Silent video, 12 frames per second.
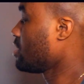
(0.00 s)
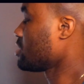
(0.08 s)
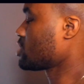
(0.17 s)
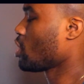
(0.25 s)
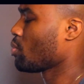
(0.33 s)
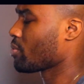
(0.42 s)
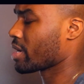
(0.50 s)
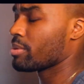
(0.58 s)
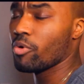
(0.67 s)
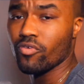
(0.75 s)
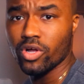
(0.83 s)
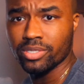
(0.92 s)
so we're
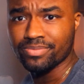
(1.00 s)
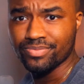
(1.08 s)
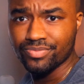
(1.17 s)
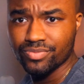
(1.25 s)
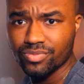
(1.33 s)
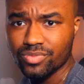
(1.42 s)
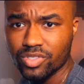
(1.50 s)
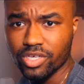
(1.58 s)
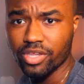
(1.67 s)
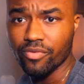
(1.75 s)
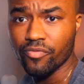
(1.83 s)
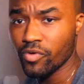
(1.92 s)
gonna move on to
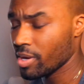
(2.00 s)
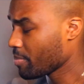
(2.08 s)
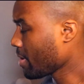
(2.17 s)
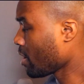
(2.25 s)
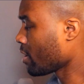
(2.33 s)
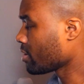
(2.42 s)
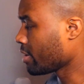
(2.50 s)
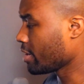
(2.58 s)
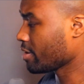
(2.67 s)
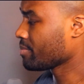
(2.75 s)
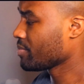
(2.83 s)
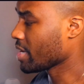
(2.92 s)
the front part
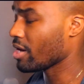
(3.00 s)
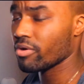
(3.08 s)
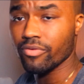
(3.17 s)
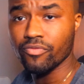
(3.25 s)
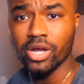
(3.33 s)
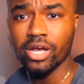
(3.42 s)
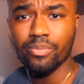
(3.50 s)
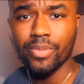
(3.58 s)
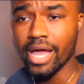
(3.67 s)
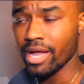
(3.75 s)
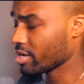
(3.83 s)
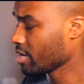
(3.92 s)
here. Now on the front of the
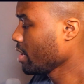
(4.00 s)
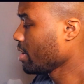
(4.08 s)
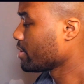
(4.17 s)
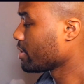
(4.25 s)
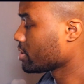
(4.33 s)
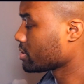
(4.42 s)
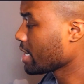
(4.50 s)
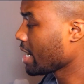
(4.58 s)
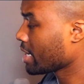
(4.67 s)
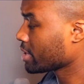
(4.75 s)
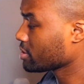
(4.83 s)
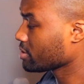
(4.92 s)
bag, there's
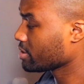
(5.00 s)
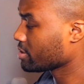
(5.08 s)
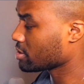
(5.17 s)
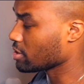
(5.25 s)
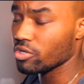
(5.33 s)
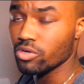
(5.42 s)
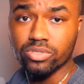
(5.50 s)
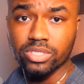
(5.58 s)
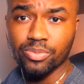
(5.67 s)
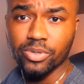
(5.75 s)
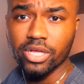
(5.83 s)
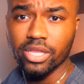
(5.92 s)
actually just a little
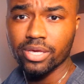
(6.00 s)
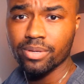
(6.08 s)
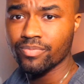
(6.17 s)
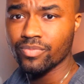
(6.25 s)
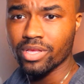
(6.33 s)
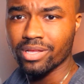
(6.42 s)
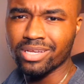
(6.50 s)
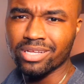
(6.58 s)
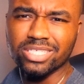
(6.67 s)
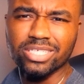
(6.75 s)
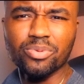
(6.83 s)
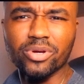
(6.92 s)
zipper clip.
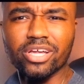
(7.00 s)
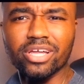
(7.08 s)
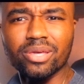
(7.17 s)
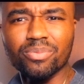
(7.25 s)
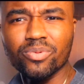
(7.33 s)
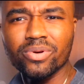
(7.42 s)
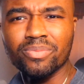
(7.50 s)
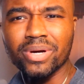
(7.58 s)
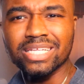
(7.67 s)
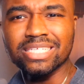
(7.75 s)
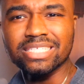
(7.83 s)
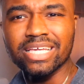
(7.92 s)
Not zipper clip, what am
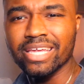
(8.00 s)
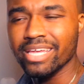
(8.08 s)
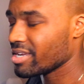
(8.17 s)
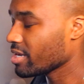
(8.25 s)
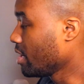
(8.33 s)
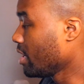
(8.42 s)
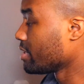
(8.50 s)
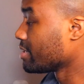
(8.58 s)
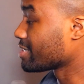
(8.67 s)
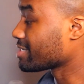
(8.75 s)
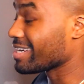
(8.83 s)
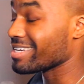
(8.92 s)
I saying?
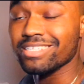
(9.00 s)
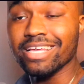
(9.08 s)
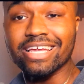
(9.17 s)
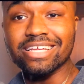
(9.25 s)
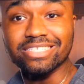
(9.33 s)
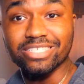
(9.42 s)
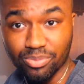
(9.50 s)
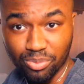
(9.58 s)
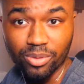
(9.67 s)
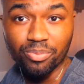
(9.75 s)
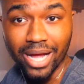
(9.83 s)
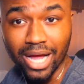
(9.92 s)
There is a
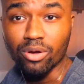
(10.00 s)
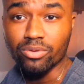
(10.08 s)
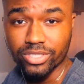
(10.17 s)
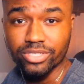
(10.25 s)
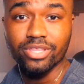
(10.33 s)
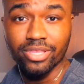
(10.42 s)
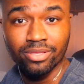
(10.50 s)
zipper pouch.